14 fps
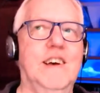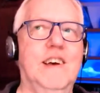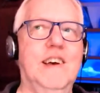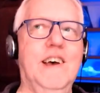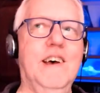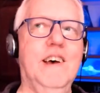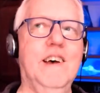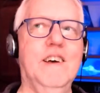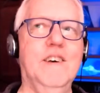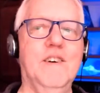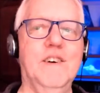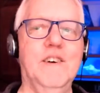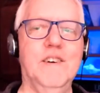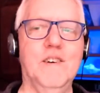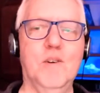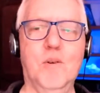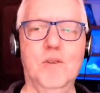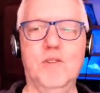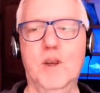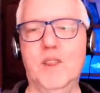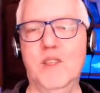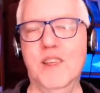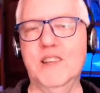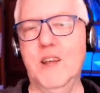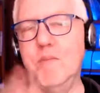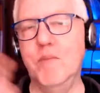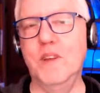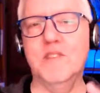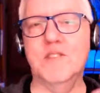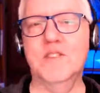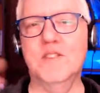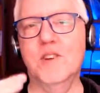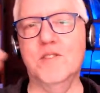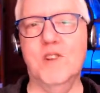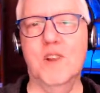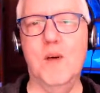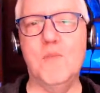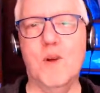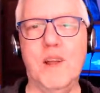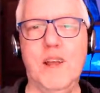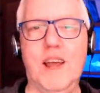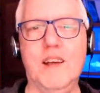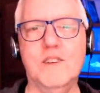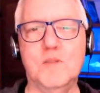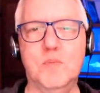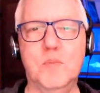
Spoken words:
Of course, I think that means that there's a lot more gas